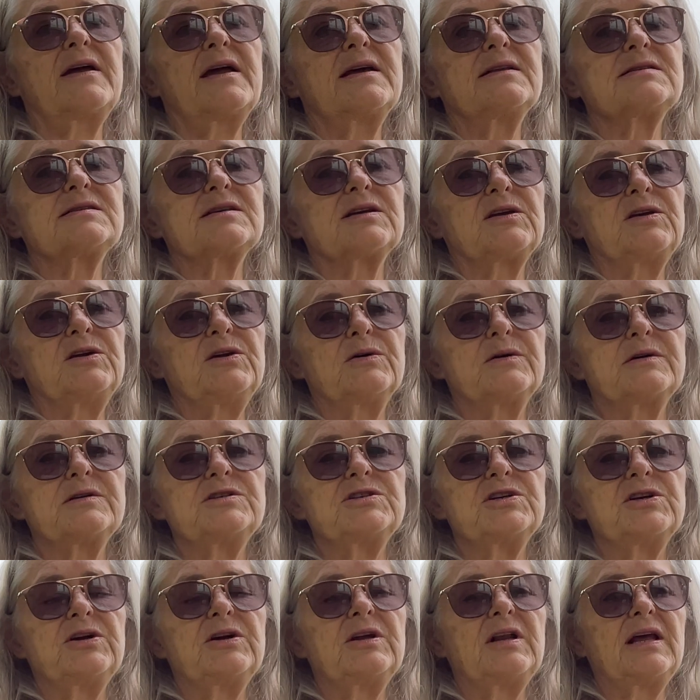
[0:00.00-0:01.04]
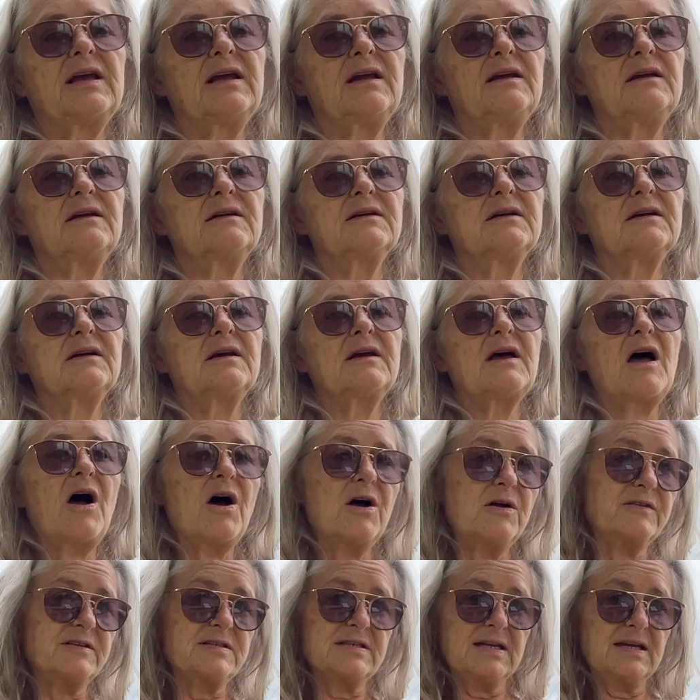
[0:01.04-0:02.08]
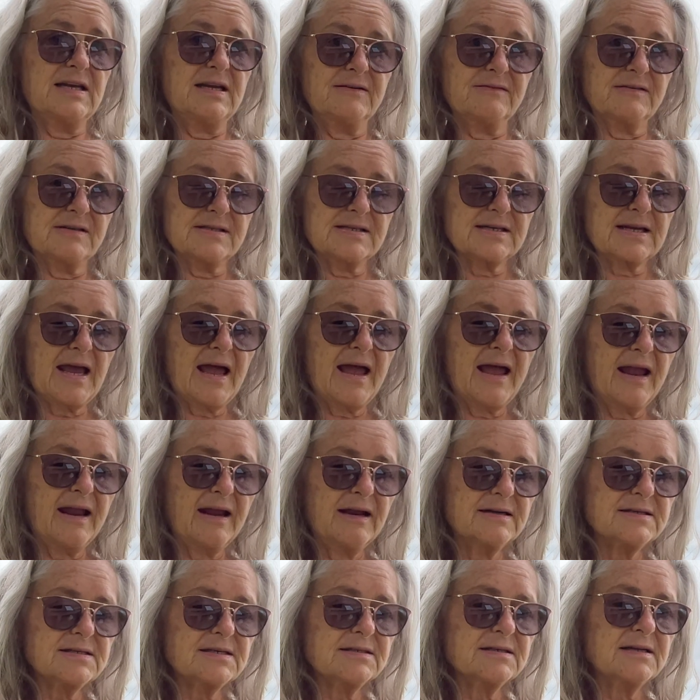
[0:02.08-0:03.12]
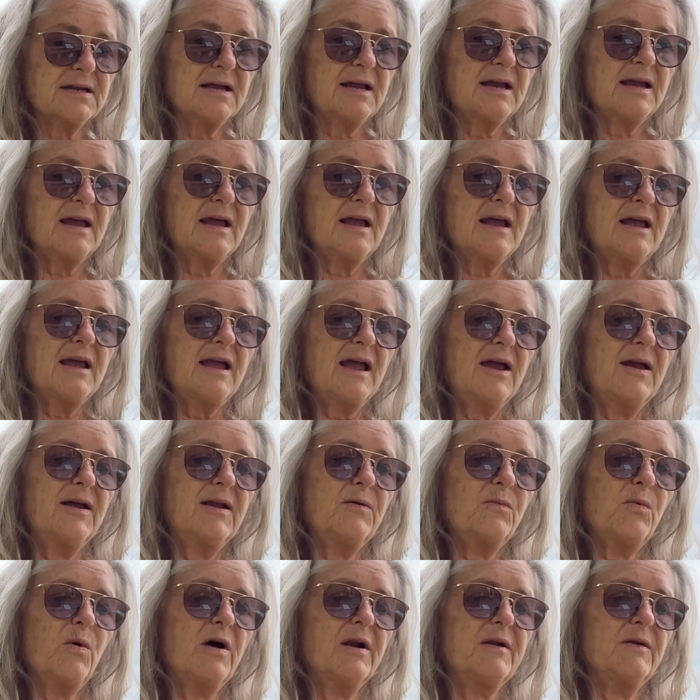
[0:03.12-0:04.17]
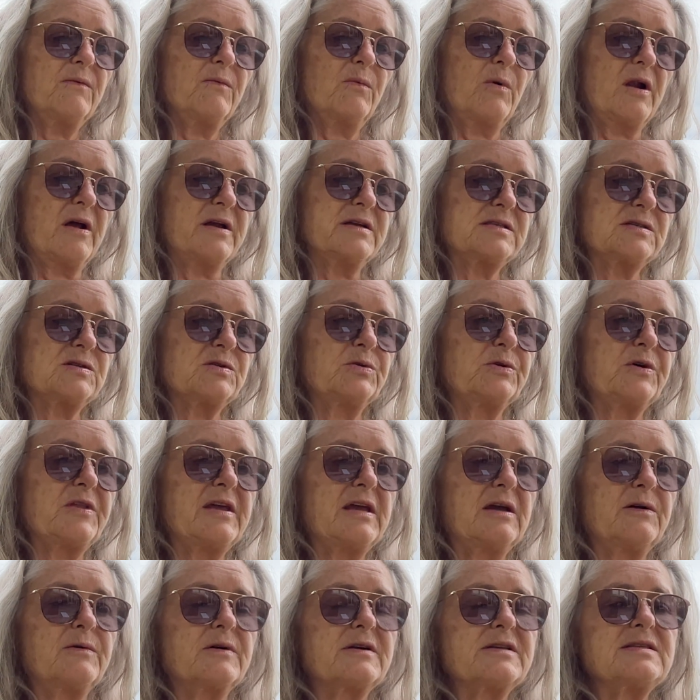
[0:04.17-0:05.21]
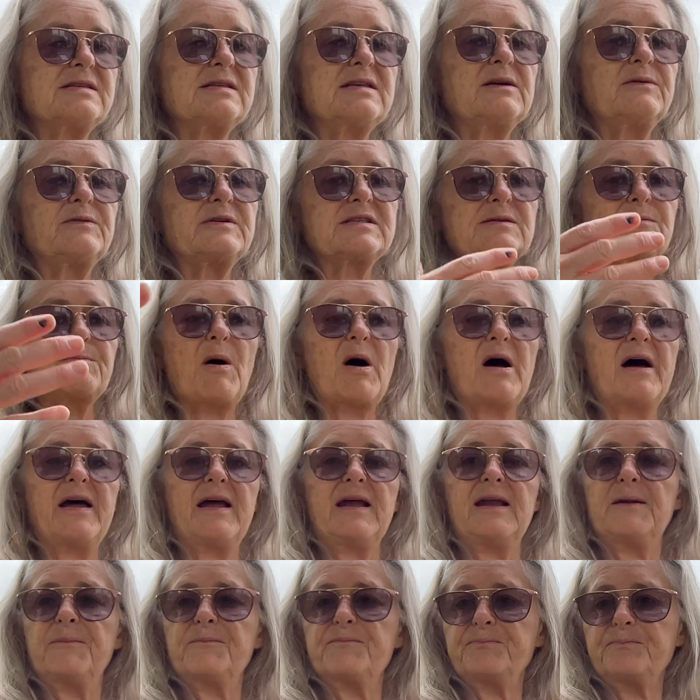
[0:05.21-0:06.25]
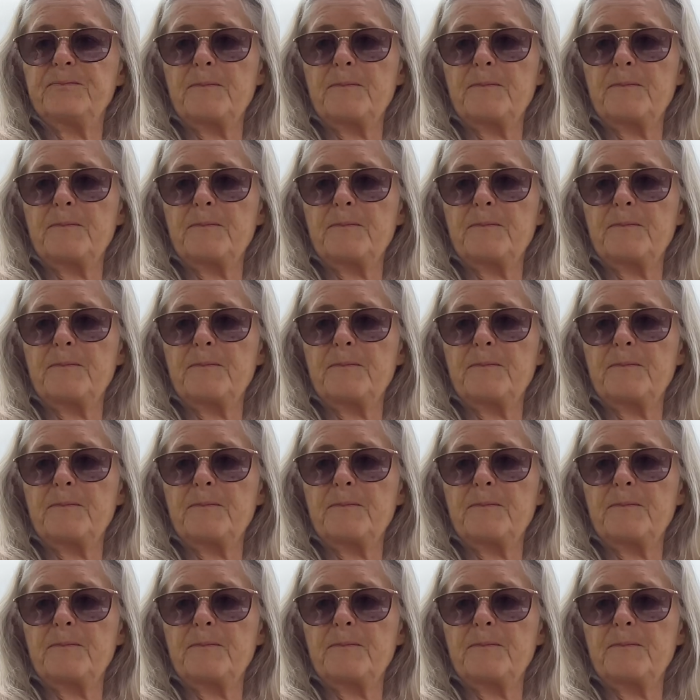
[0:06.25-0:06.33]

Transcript: and secure journey over to Heaven's Gate. And what I saw there was my